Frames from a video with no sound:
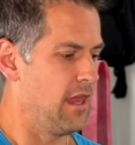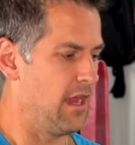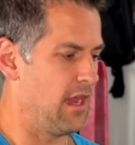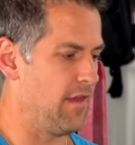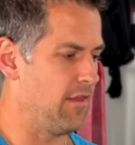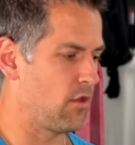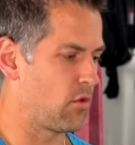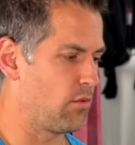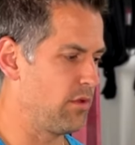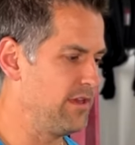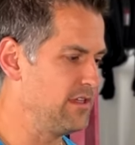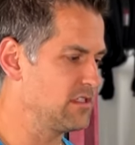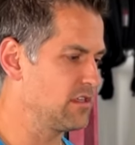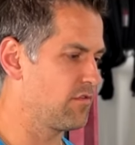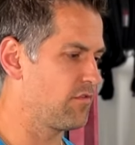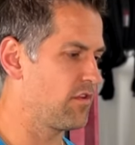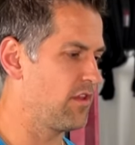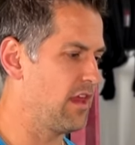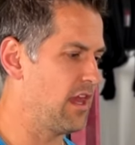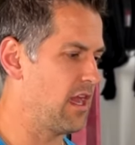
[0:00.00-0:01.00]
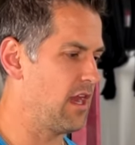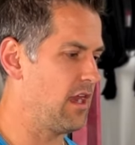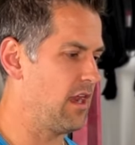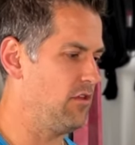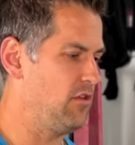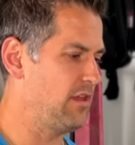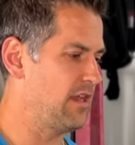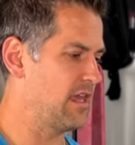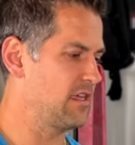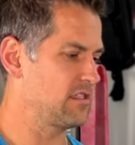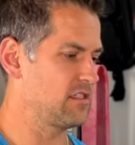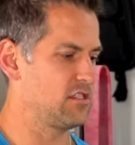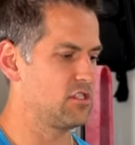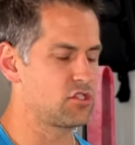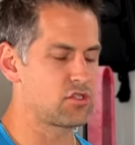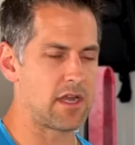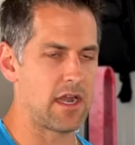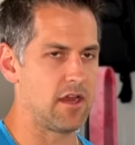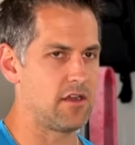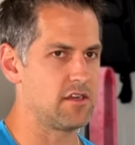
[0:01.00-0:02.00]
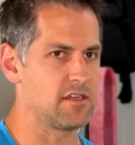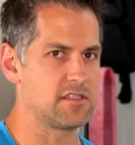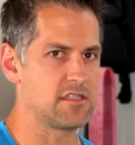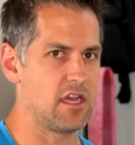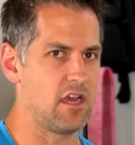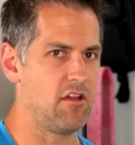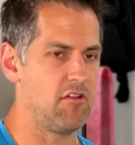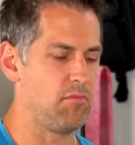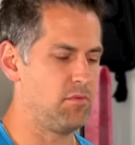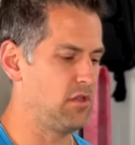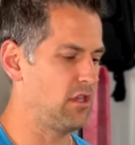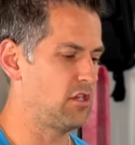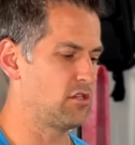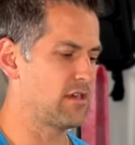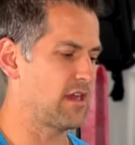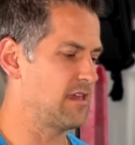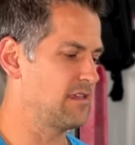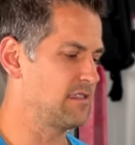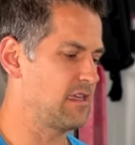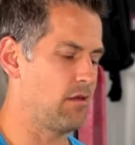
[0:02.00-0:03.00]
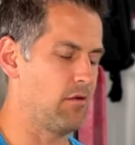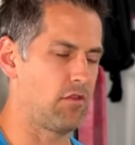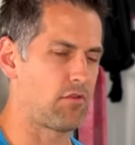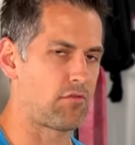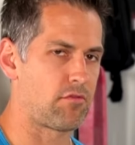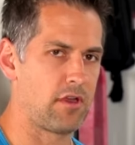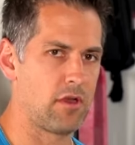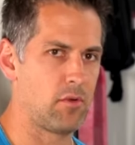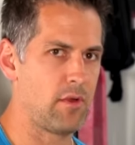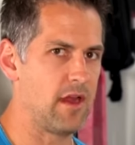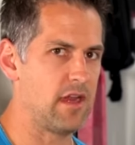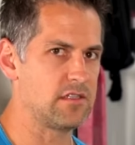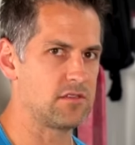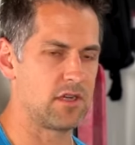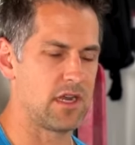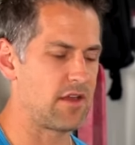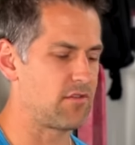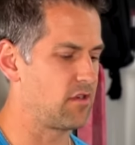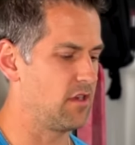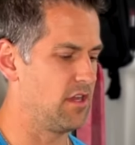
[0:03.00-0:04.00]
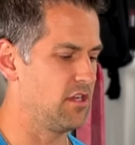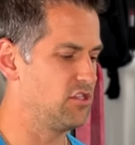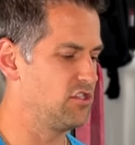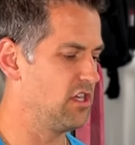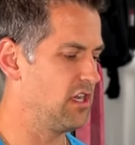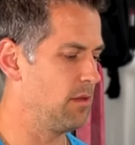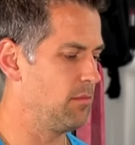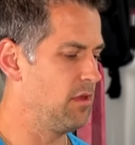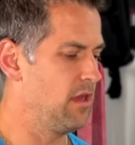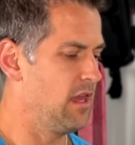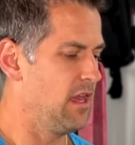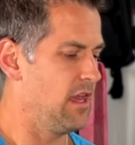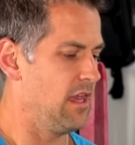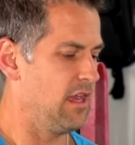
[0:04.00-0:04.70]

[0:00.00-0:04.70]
And the reason for that, and you guys can just try it out yourself, but you can try this out with free weights, whatever in the gym.